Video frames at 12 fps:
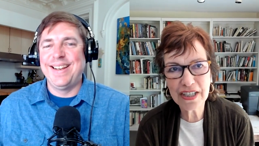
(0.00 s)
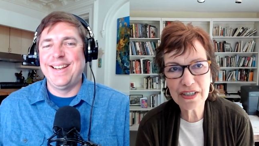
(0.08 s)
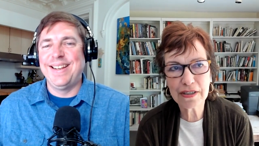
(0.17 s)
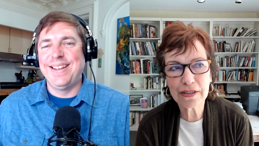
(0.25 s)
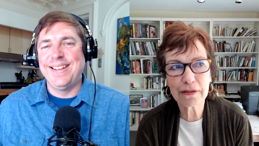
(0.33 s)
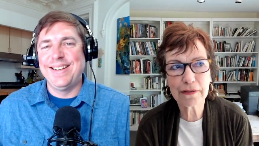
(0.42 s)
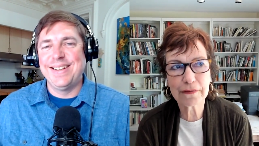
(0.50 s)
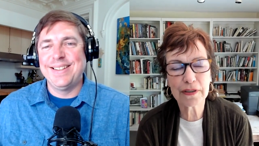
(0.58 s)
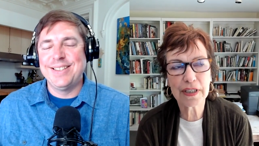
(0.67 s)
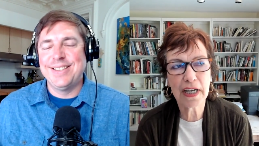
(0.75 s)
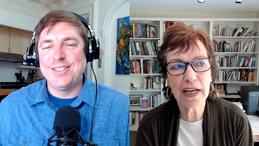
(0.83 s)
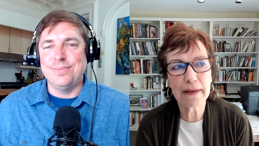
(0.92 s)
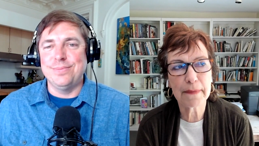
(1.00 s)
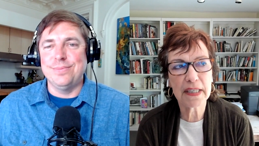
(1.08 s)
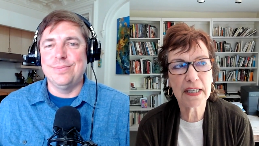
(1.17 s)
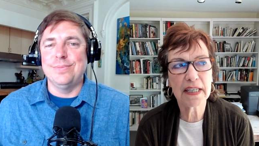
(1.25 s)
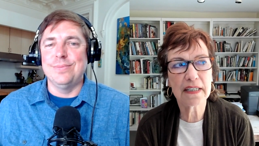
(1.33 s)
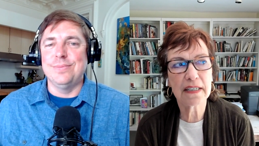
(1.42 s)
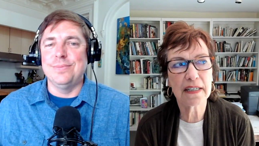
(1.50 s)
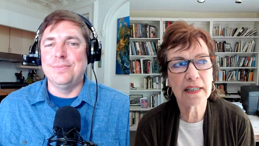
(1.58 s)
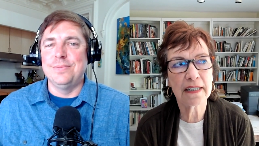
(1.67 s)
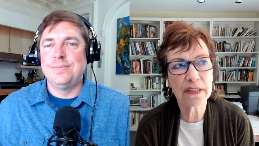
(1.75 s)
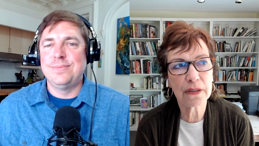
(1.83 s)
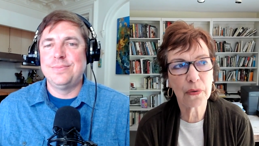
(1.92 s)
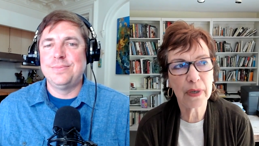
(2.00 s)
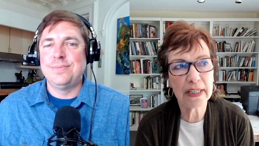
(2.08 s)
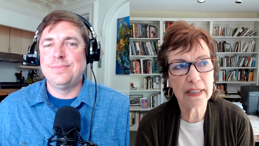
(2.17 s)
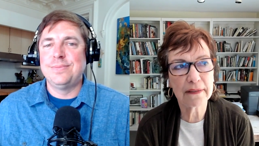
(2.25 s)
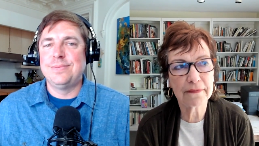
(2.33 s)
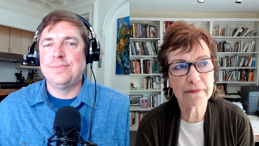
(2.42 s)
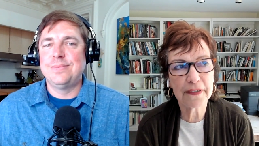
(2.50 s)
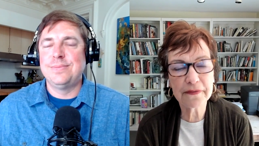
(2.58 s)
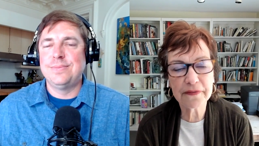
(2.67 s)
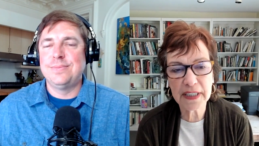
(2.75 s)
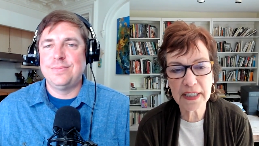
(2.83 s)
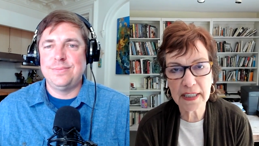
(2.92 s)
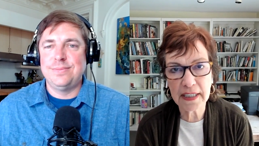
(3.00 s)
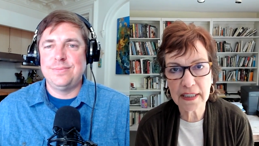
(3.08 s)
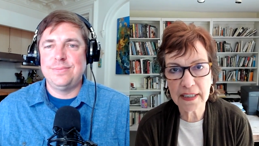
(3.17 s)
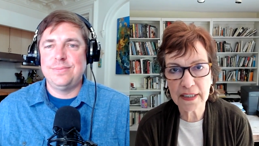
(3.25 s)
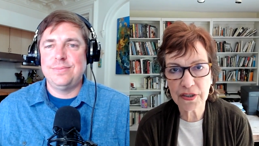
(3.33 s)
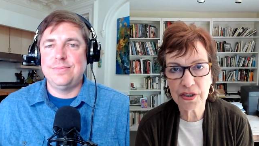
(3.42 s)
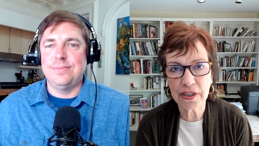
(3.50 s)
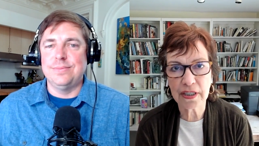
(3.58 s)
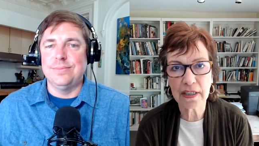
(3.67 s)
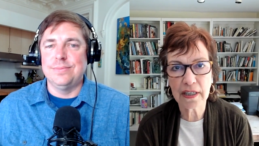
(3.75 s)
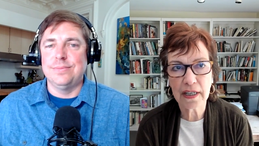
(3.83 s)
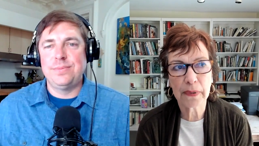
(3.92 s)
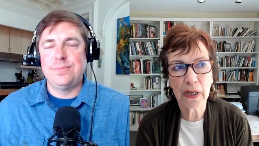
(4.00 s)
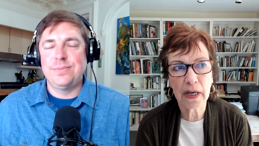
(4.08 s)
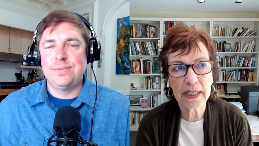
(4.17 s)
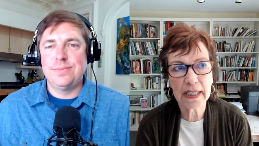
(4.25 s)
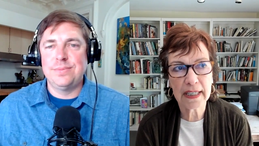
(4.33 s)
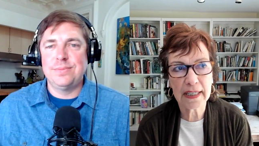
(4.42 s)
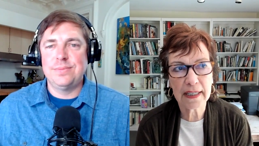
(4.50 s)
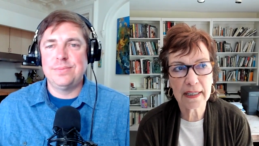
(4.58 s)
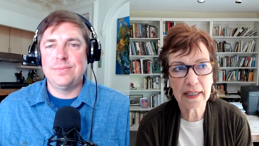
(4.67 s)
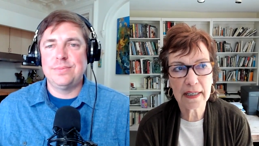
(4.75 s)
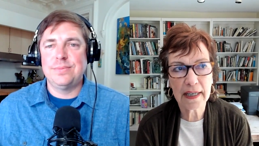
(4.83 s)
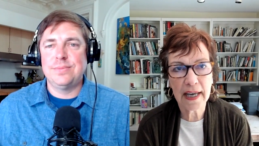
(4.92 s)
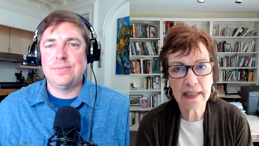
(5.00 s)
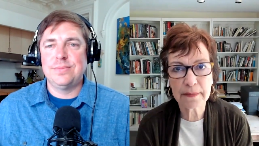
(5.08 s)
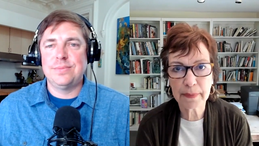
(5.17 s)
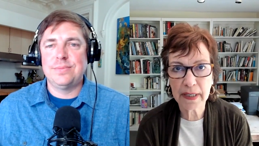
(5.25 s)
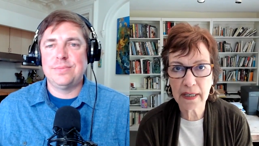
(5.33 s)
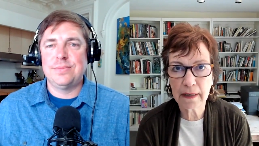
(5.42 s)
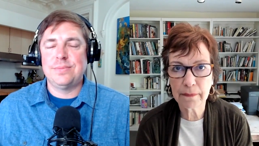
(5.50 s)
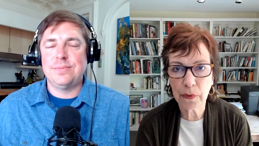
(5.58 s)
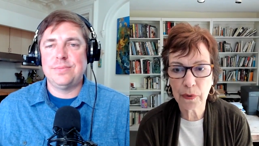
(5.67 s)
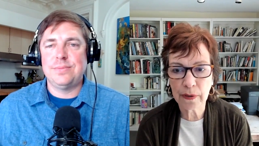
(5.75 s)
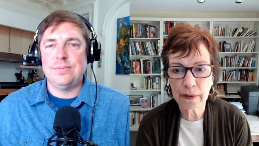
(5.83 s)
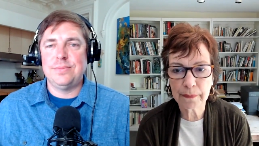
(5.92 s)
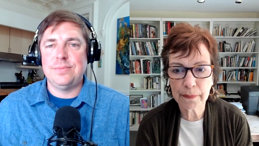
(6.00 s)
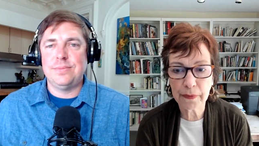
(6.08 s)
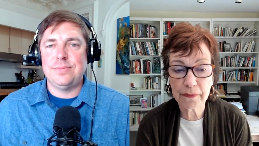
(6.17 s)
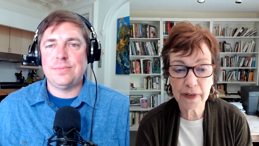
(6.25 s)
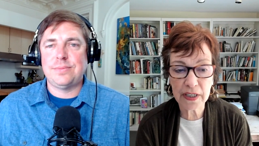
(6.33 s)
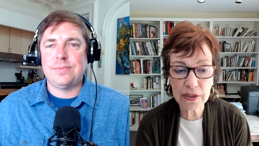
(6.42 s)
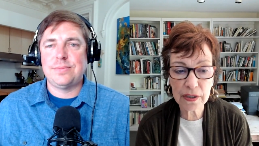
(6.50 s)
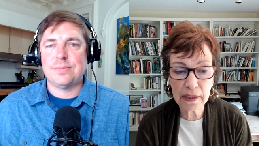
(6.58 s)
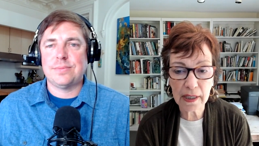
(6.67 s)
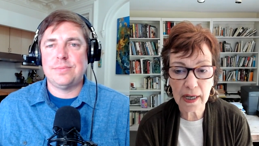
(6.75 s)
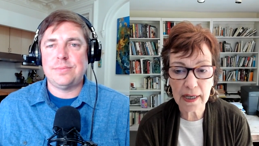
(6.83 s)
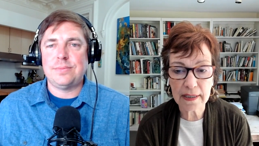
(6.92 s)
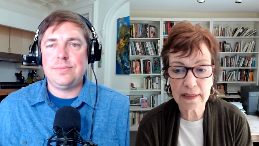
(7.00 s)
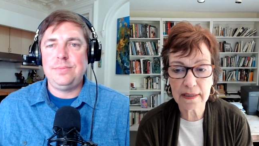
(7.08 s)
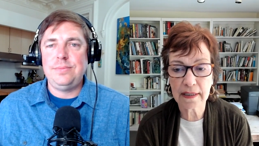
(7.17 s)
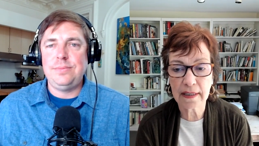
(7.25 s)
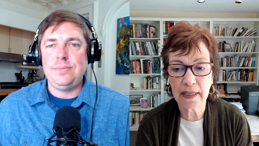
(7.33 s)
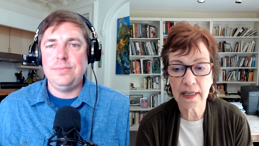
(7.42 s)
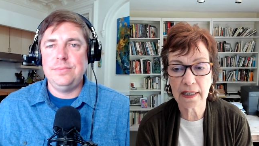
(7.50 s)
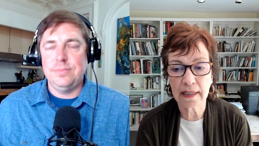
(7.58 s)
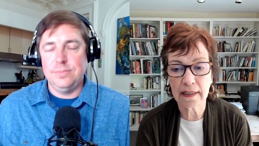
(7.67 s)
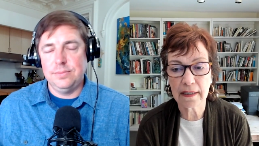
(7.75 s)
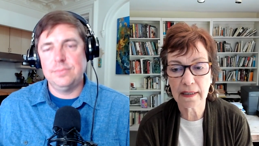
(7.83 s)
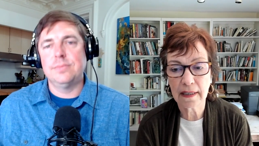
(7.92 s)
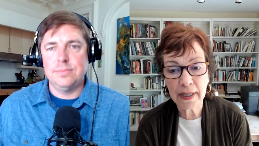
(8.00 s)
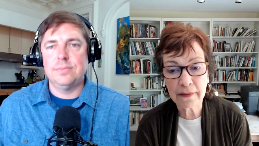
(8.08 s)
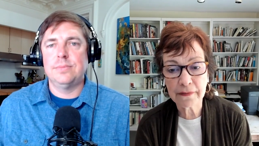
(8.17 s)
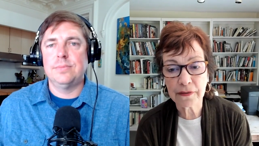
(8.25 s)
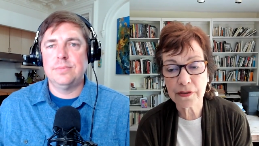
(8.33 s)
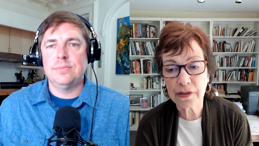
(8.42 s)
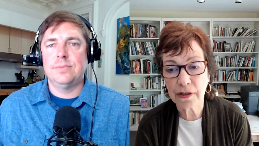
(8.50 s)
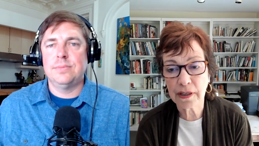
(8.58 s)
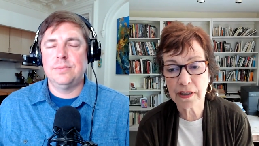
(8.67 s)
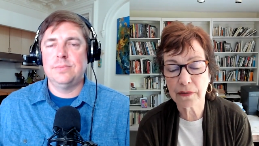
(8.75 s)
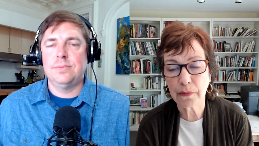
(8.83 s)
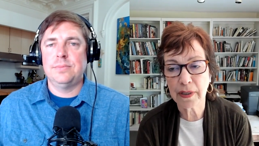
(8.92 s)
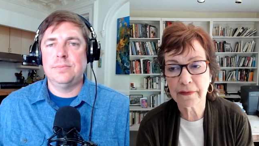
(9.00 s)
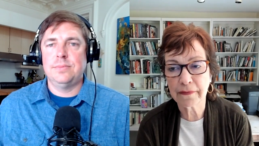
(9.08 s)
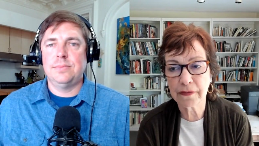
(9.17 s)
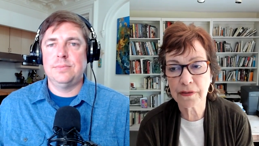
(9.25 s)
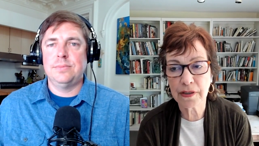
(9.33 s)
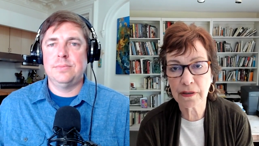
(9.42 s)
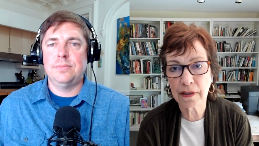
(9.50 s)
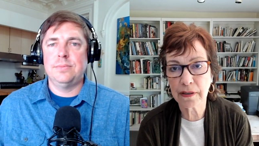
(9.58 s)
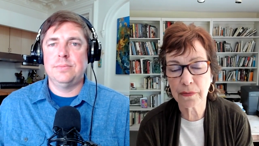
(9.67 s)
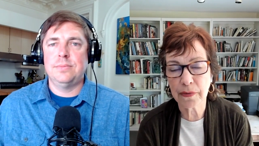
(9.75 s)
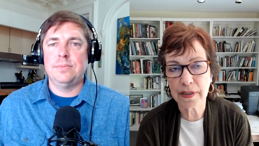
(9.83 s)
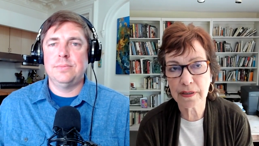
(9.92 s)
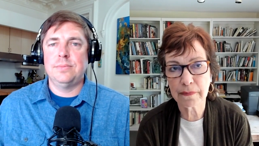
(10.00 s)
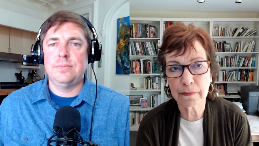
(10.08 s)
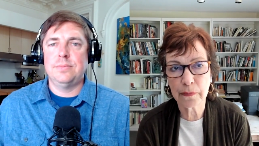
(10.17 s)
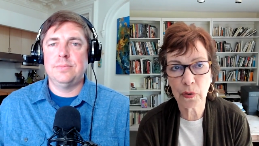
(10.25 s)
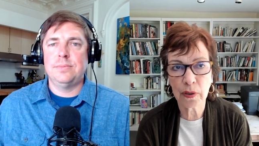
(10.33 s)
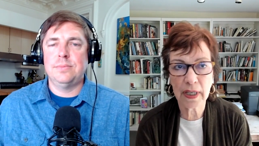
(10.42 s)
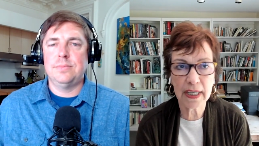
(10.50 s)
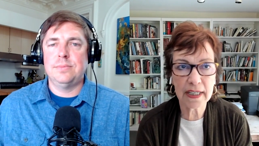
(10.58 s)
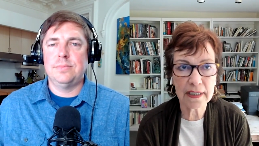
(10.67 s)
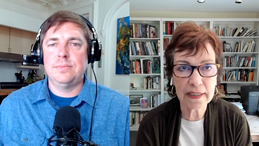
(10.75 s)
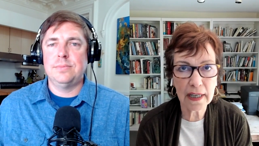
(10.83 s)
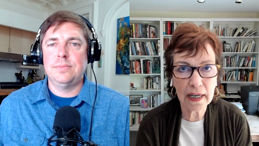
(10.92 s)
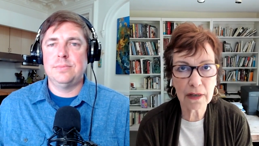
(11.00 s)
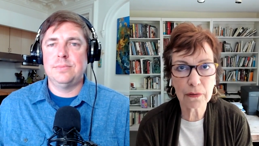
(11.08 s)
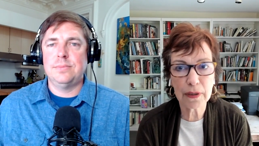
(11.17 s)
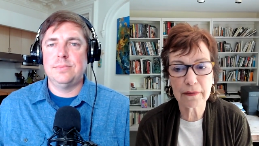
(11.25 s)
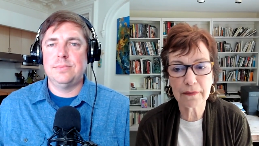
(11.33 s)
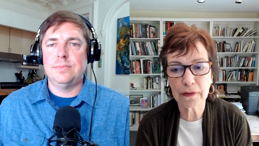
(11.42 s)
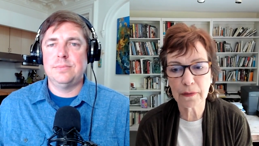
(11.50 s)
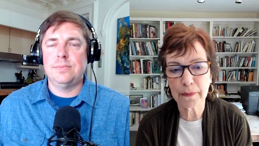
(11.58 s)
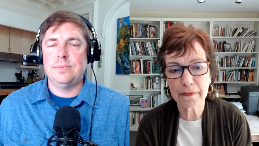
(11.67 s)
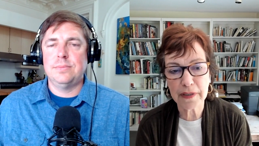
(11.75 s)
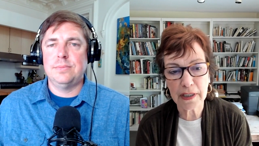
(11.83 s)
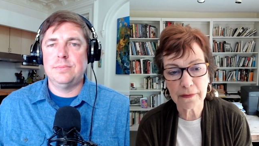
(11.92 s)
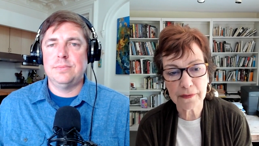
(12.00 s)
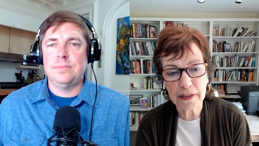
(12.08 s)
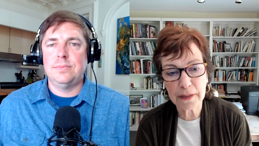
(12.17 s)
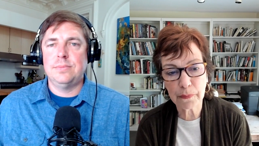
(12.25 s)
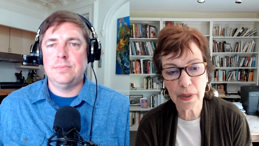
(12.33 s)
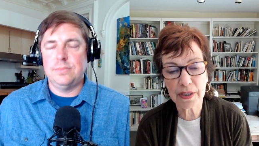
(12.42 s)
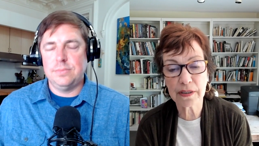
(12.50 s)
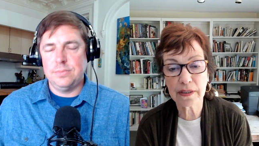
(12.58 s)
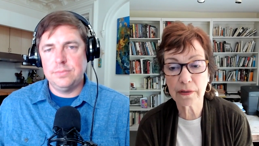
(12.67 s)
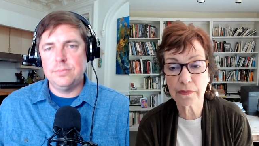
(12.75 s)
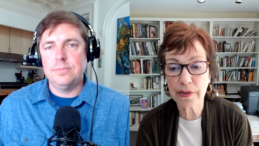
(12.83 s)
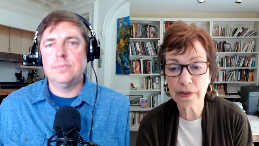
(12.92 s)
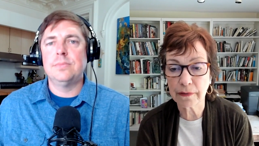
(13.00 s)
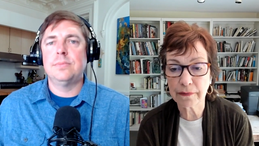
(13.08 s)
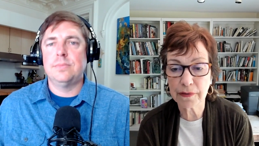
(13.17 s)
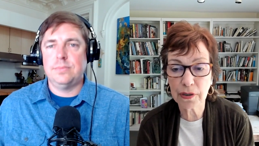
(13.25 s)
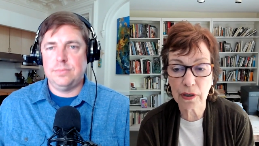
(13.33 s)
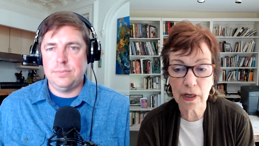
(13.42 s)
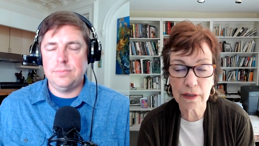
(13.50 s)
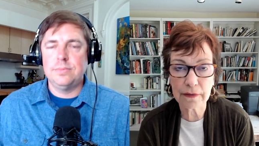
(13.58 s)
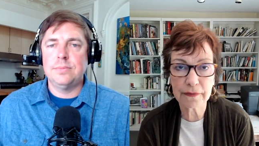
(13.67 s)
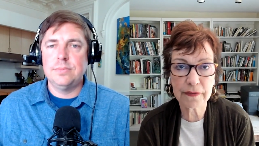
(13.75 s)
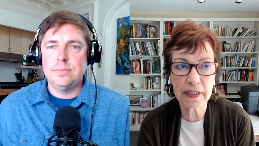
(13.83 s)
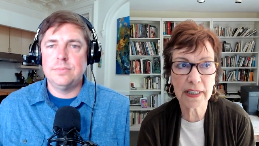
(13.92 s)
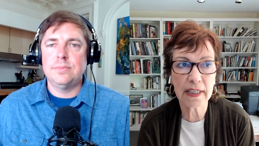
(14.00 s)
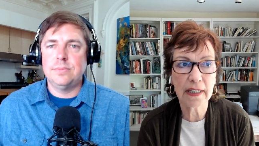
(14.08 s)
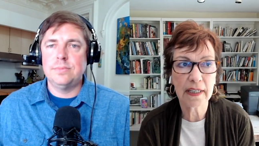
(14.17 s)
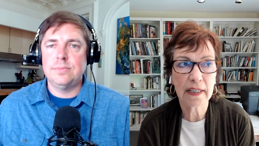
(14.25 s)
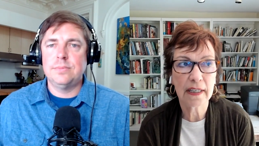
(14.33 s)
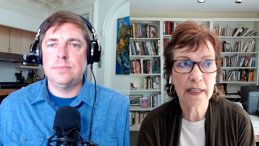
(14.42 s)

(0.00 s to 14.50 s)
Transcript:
Speaker 1: changes over time. And then the 2015 edition, blogging has become more professionalized than when it first started. When it first started, it was more like a diary, a form of self-expression. There was no photography.